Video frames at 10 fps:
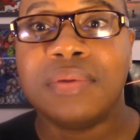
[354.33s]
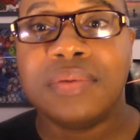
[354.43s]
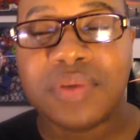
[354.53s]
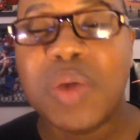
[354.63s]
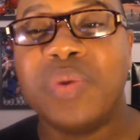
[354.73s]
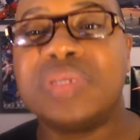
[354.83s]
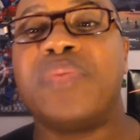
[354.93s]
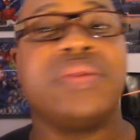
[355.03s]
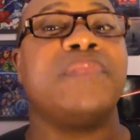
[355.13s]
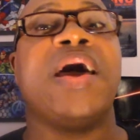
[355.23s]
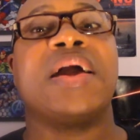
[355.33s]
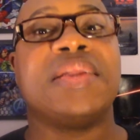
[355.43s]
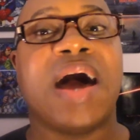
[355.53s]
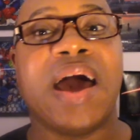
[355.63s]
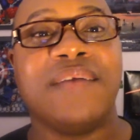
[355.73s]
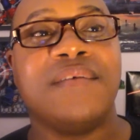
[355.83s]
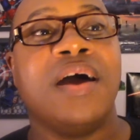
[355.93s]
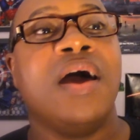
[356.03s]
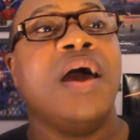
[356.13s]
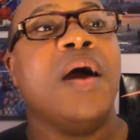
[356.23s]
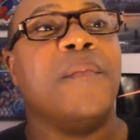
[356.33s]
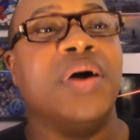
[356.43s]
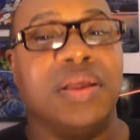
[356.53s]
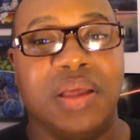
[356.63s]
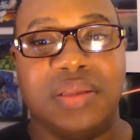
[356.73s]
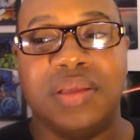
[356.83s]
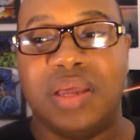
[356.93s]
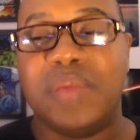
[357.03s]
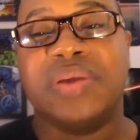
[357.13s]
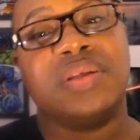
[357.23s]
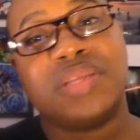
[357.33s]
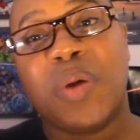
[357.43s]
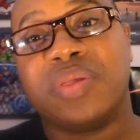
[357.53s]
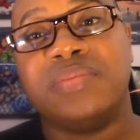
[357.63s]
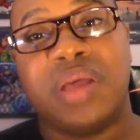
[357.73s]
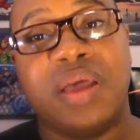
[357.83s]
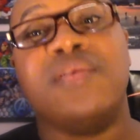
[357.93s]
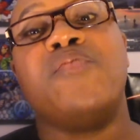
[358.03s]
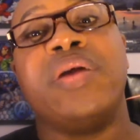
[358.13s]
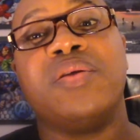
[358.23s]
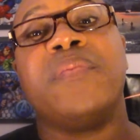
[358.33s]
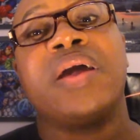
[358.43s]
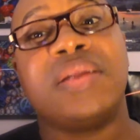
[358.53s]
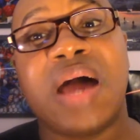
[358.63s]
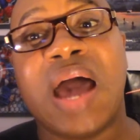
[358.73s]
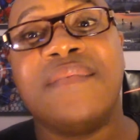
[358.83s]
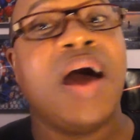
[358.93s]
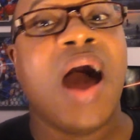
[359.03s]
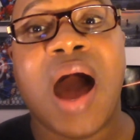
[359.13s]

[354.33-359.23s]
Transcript: So he wants to bring them back alive. But and he makes a deal with him that if you bring them back alive,